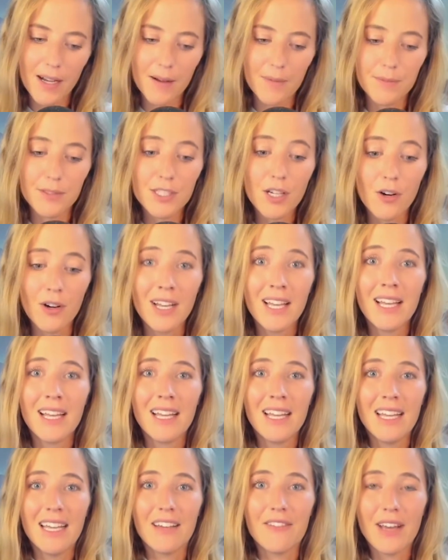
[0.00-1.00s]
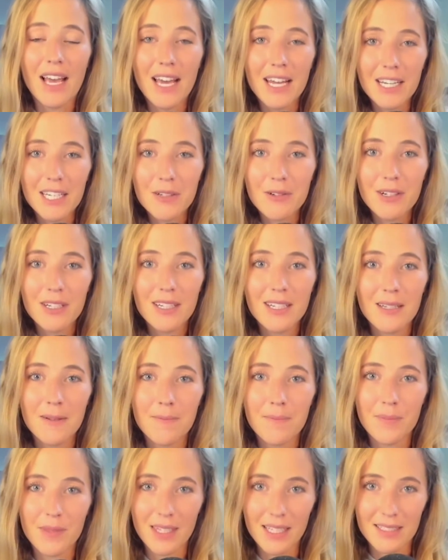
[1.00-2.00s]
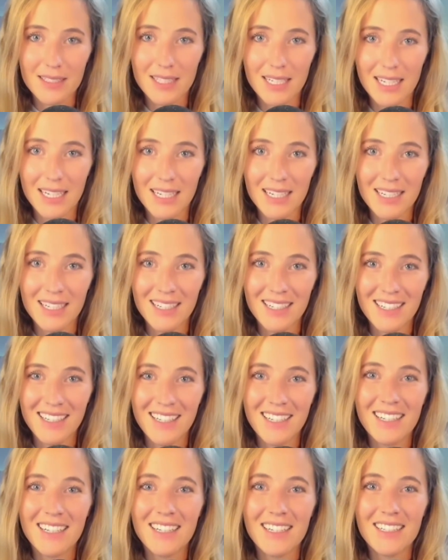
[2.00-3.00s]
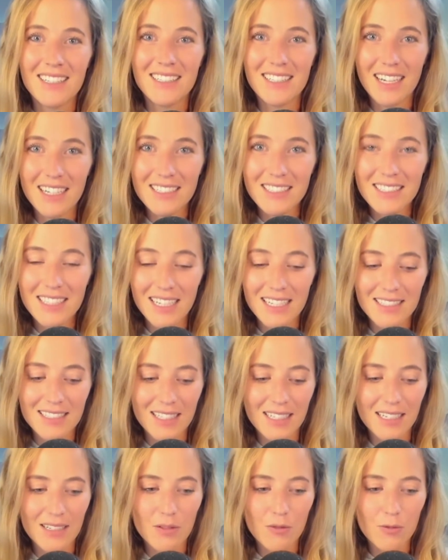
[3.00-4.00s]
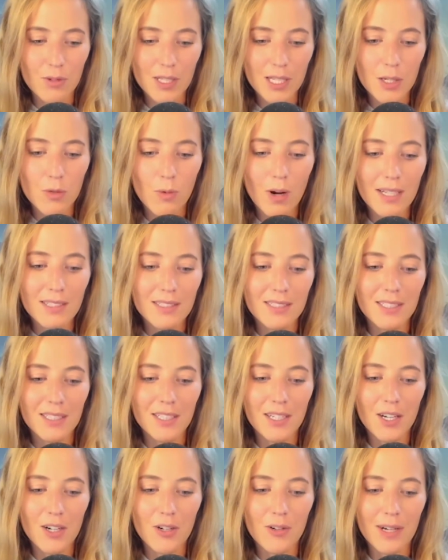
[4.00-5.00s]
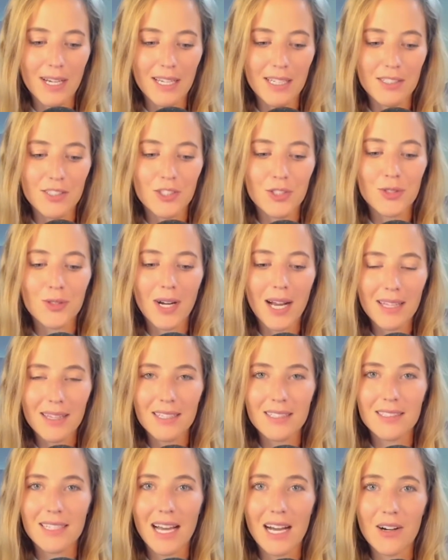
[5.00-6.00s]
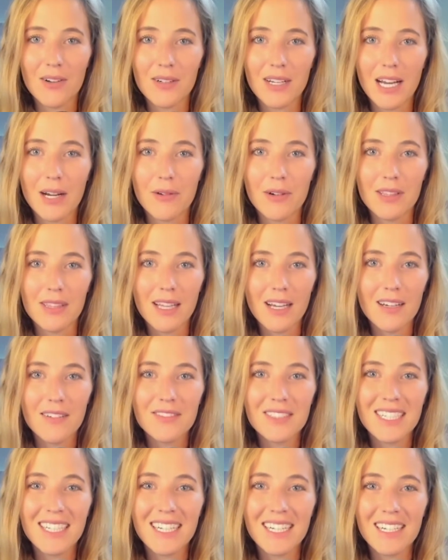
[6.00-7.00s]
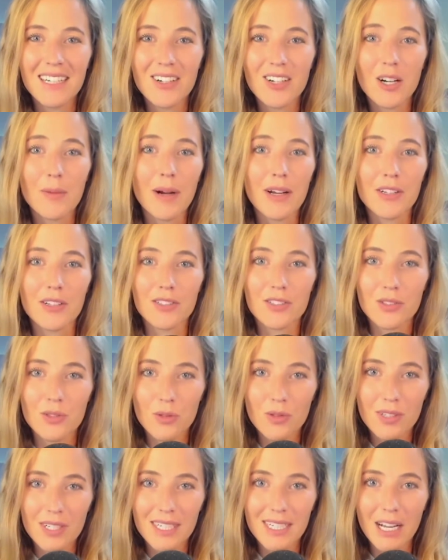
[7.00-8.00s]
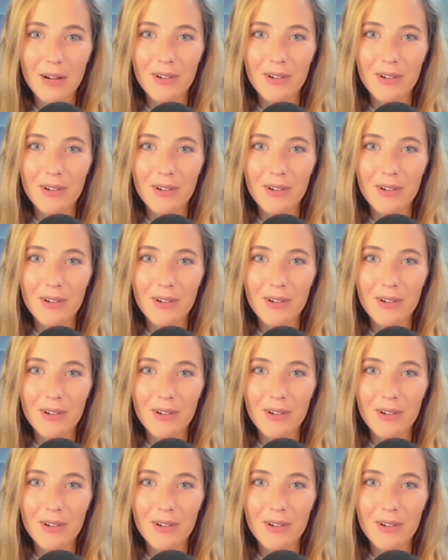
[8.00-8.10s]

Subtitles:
So if anyone listening does this and really wants to go and try this out, I would love to hear about your story.